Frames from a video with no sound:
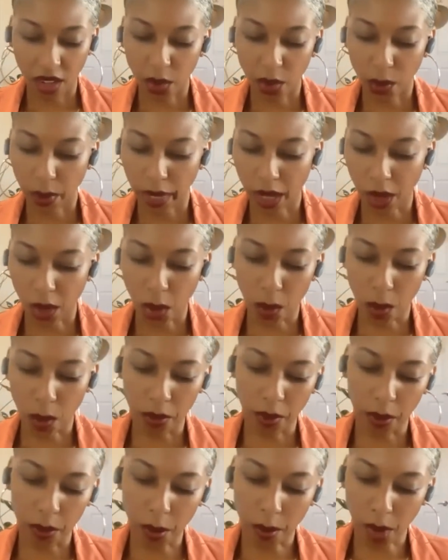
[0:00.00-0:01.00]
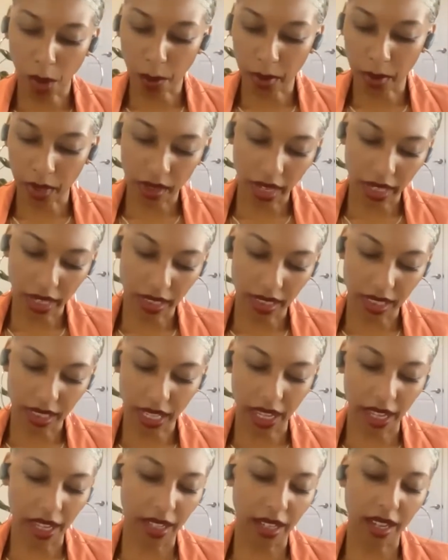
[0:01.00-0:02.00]
On the way home from the MoMA, I
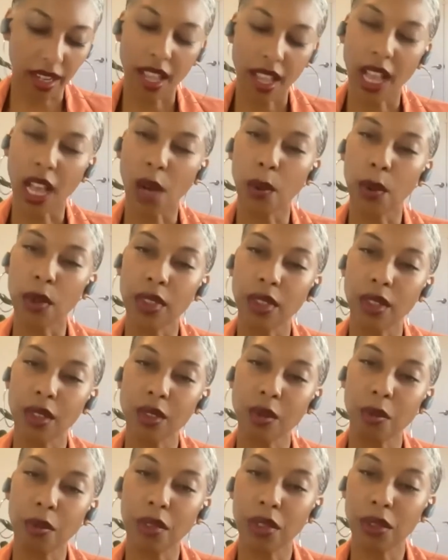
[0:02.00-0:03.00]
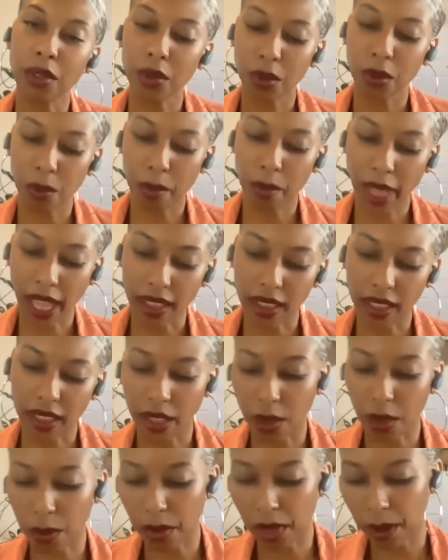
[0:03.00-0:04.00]
decide I want those blue patent
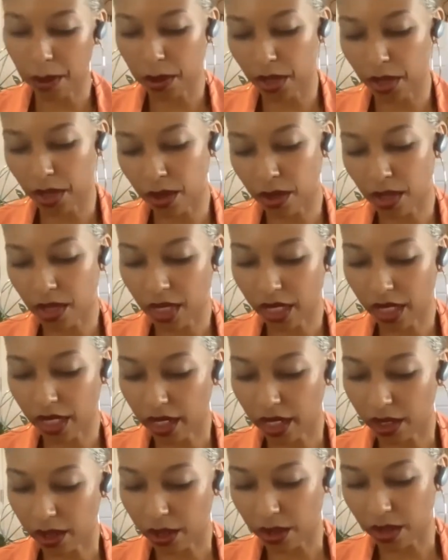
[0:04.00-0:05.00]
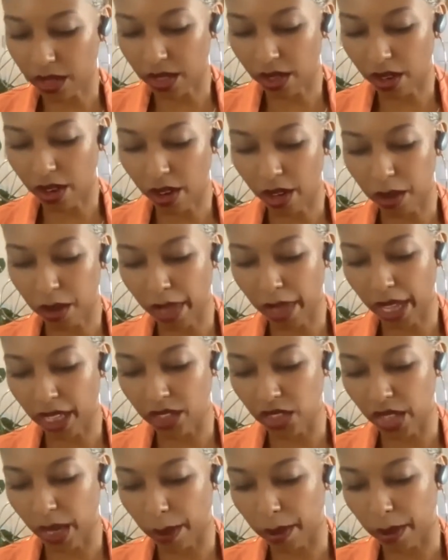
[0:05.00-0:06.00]
leather peep toe stilettos and
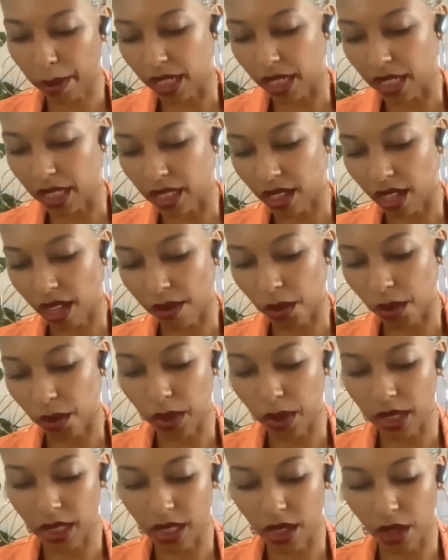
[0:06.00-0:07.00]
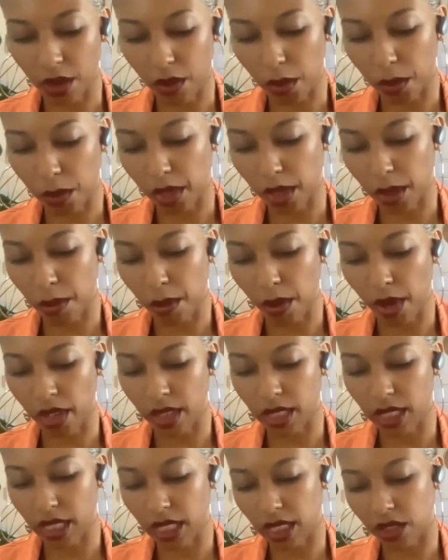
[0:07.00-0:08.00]
hardback Japanese novel with silver
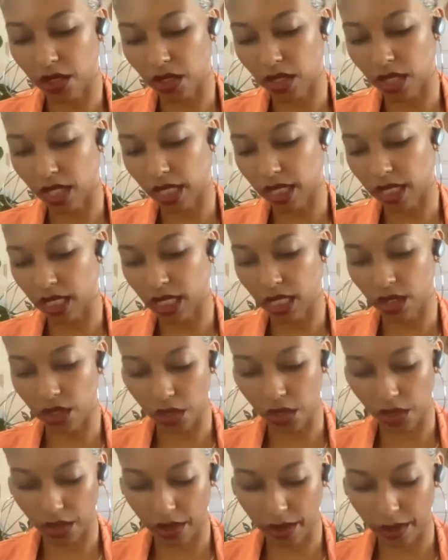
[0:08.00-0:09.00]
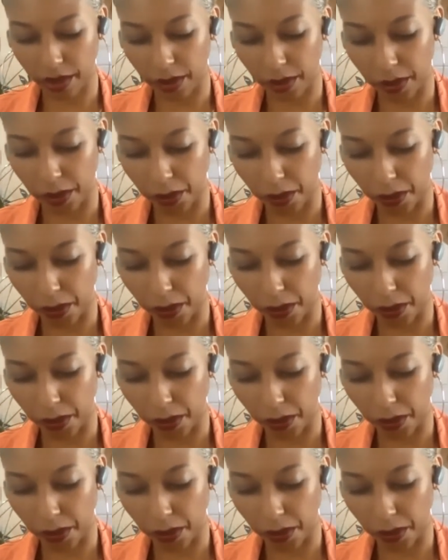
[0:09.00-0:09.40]
bookmarks scissored dead center.